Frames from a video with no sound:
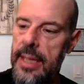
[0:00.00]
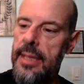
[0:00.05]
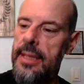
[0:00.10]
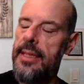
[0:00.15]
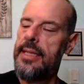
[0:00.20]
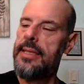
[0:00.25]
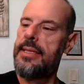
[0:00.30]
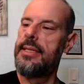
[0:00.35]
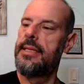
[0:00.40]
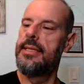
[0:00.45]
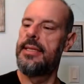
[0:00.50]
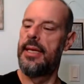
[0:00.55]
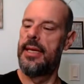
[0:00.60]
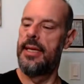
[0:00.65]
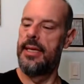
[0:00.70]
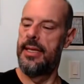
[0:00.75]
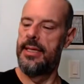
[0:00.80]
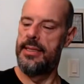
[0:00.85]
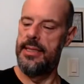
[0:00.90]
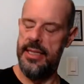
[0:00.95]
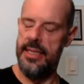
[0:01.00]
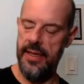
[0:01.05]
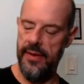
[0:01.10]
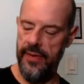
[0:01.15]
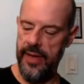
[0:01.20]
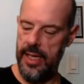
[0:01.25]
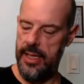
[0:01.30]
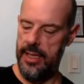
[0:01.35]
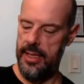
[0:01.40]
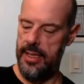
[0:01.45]
This is the
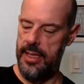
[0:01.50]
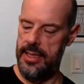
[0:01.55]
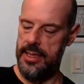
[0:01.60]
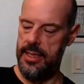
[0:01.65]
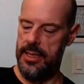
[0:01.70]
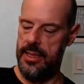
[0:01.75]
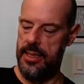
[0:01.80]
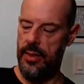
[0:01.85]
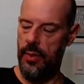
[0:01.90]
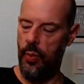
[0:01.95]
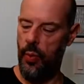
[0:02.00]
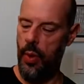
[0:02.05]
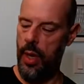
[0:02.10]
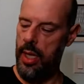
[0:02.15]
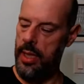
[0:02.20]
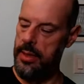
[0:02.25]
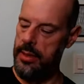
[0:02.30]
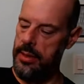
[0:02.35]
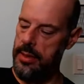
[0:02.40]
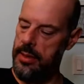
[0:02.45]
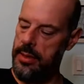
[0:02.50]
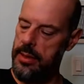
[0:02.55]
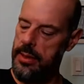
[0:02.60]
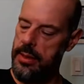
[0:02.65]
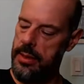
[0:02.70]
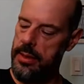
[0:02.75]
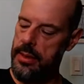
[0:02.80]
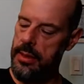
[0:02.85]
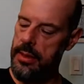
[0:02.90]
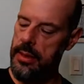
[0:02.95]
Sativian. This is the
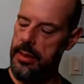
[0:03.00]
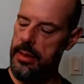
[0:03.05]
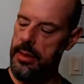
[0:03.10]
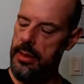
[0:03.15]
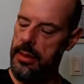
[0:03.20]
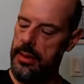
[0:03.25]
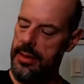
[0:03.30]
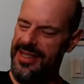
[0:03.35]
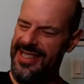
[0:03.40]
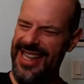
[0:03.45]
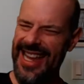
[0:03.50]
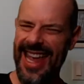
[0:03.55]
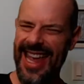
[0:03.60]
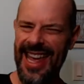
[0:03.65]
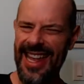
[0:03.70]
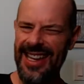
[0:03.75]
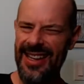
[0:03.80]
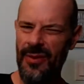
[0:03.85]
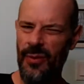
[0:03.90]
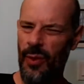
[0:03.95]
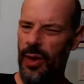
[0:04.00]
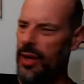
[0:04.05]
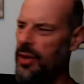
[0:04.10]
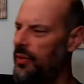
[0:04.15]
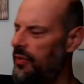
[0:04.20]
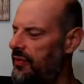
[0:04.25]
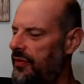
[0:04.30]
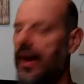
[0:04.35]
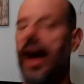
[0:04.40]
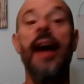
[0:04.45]
110,
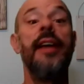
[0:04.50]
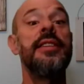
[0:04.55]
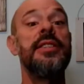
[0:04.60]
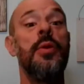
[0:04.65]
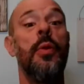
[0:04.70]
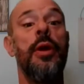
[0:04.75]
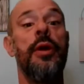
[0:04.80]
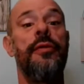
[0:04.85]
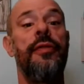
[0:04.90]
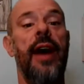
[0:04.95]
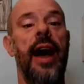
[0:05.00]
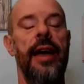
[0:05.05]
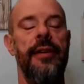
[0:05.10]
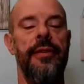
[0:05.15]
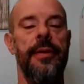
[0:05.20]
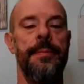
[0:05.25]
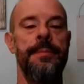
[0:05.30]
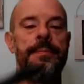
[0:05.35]
105. It's the 105.